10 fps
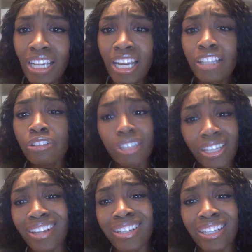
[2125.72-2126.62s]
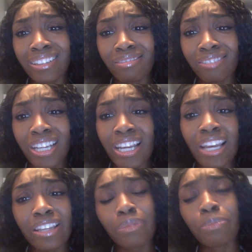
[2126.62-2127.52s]
It's redundant.
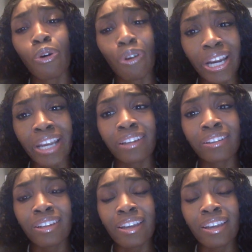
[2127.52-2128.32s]
It's boring.